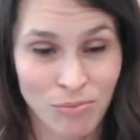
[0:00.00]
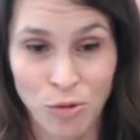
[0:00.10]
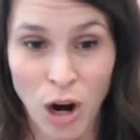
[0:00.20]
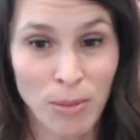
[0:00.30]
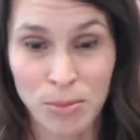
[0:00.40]

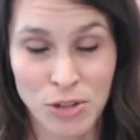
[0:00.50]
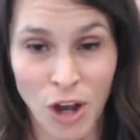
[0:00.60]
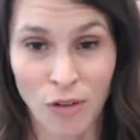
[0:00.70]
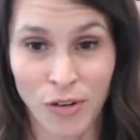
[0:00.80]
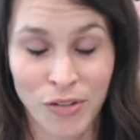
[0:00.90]
problem
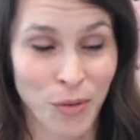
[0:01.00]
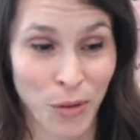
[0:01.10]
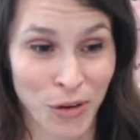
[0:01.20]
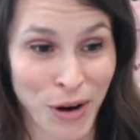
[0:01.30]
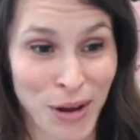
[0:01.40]
solver for
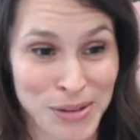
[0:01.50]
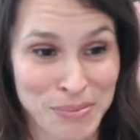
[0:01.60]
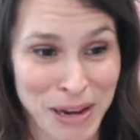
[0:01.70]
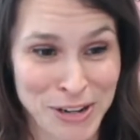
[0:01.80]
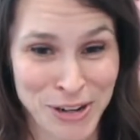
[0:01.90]
their
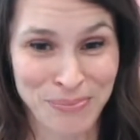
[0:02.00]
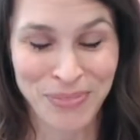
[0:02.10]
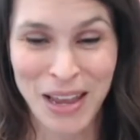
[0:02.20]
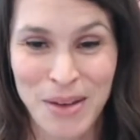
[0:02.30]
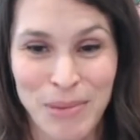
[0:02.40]
constipation
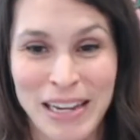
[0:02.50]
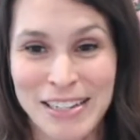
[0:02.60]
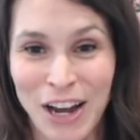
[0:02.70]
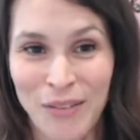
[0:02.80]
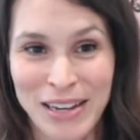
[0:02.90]

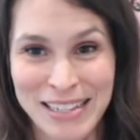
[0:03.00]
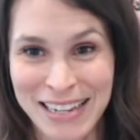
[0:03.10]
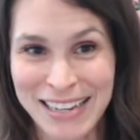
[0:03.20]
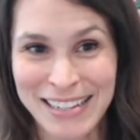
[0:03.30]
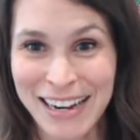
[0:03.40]
because
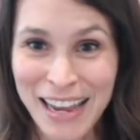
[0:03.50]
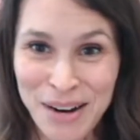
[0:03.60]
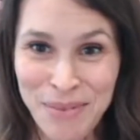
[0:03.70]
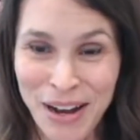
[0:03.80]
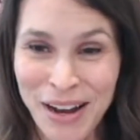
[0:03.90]
obviously it's an
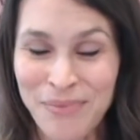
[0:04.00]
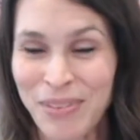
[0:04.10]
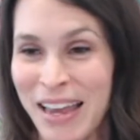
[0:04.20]
enema